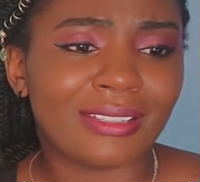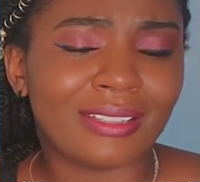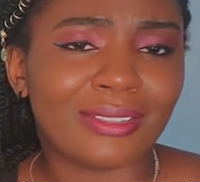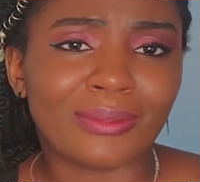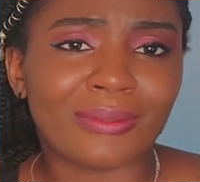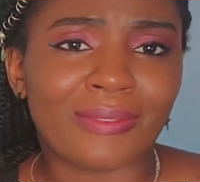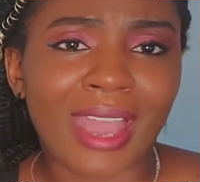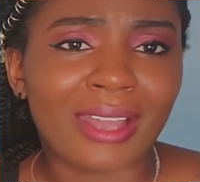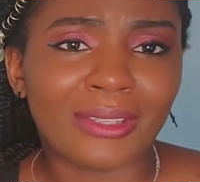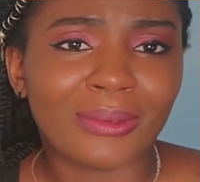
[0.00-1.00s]
isn't
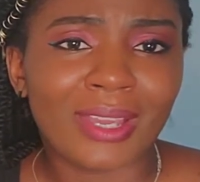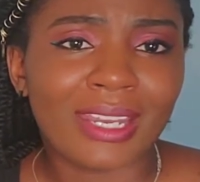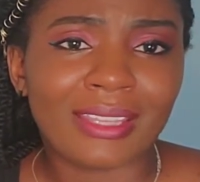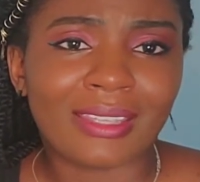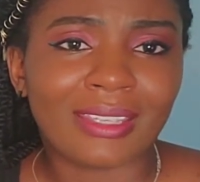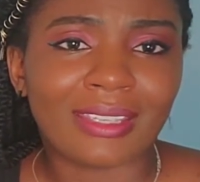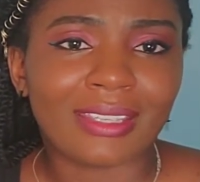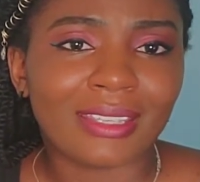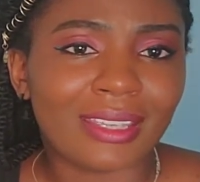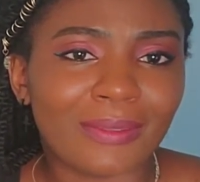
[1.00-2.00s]
value anything.
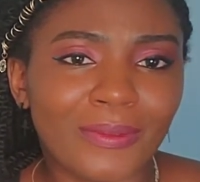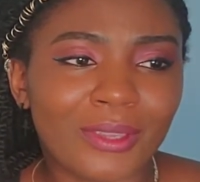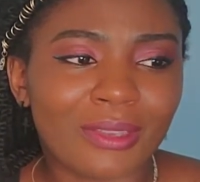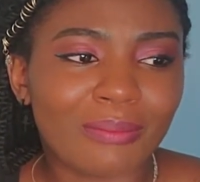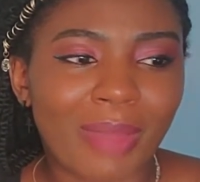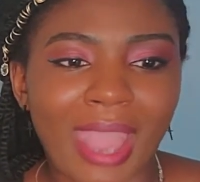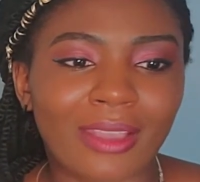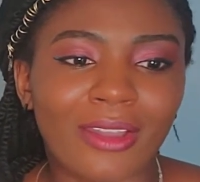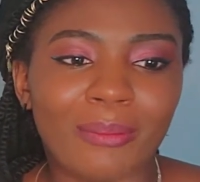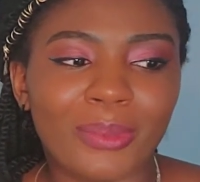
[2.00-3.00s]
If you can
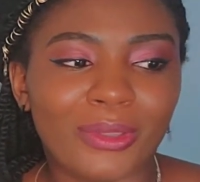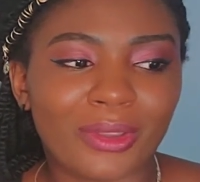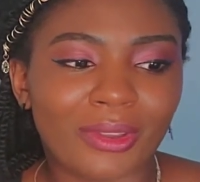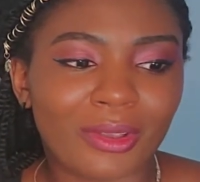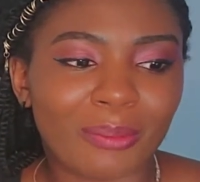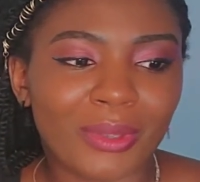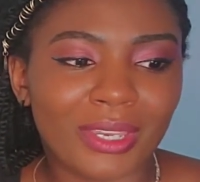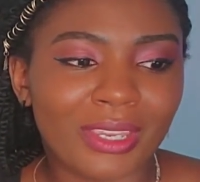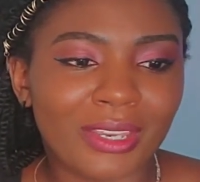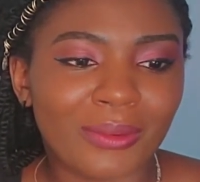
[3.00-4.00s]
back up your
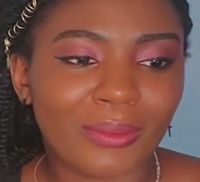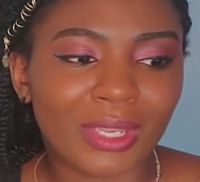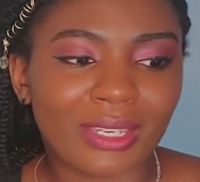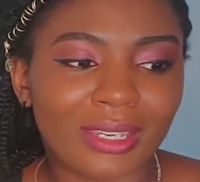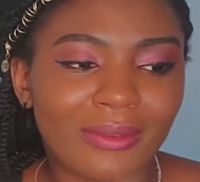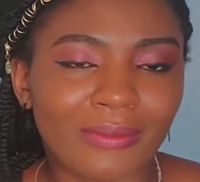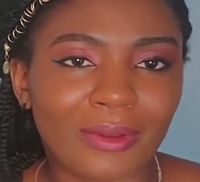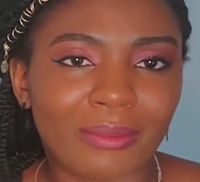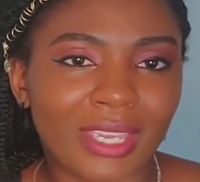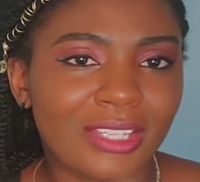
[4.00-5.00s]
opinion with
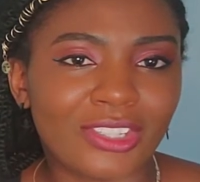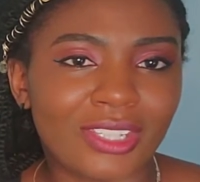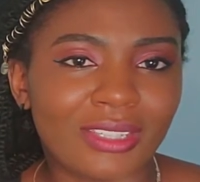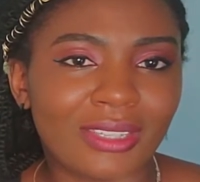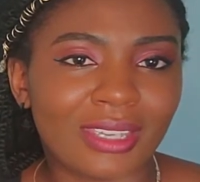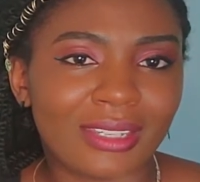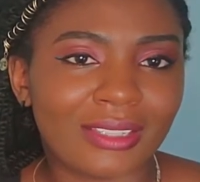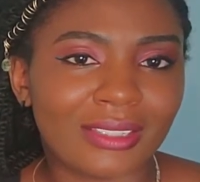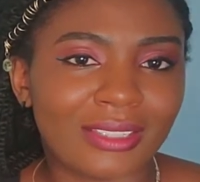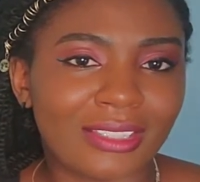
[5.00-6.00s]
information, then
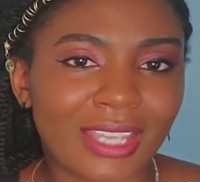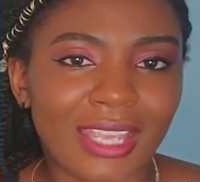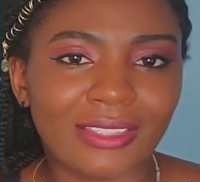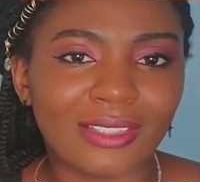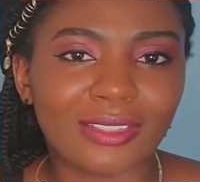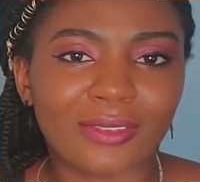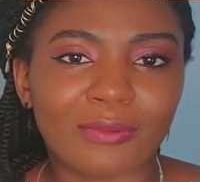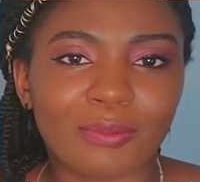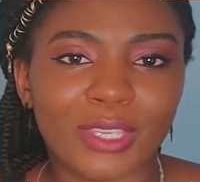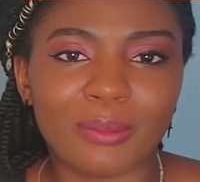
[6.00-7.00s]
the chances
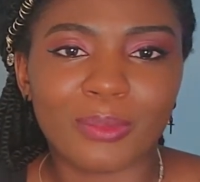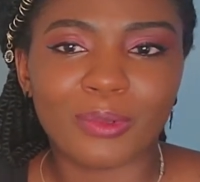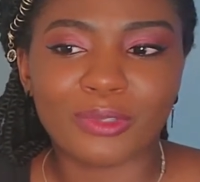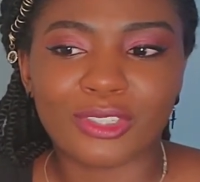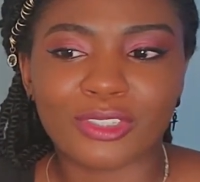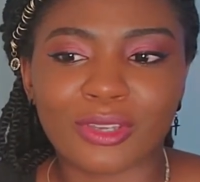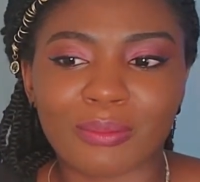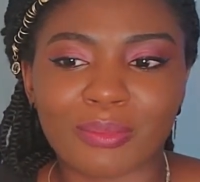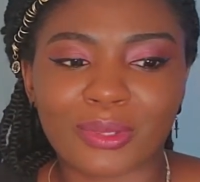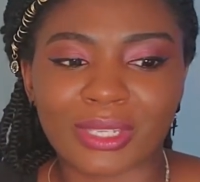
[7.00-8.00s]
of people just
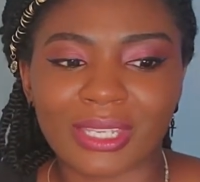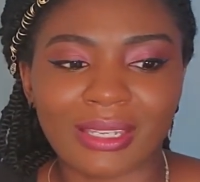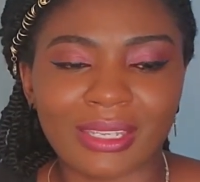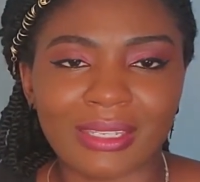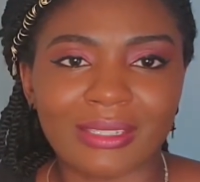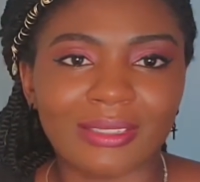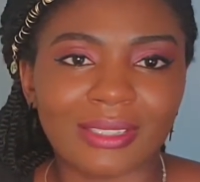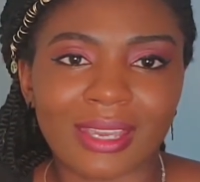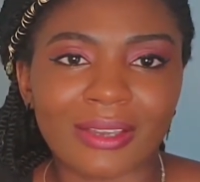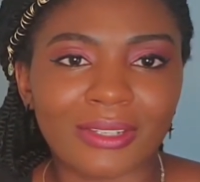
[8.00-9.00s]
completely
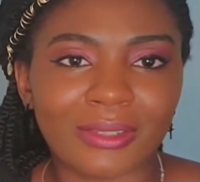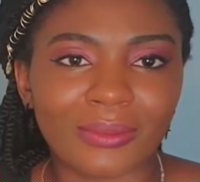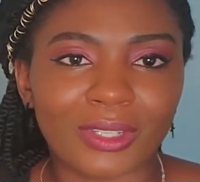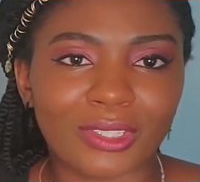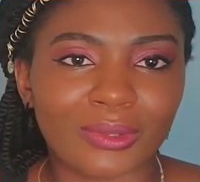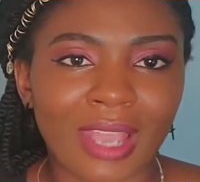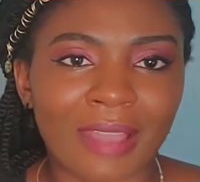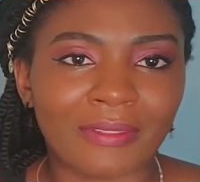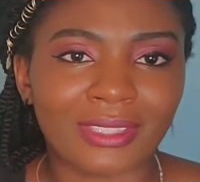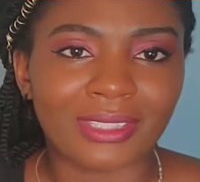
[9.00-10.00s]
discounting what you
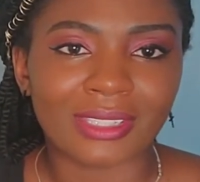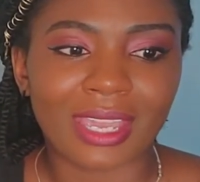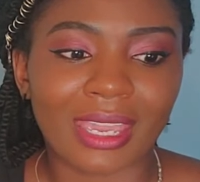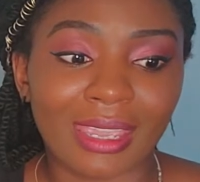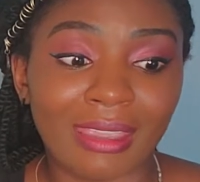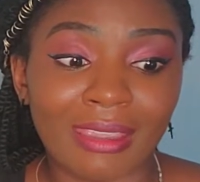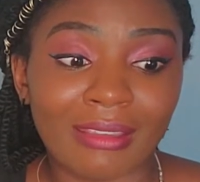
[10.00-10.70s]
have to say,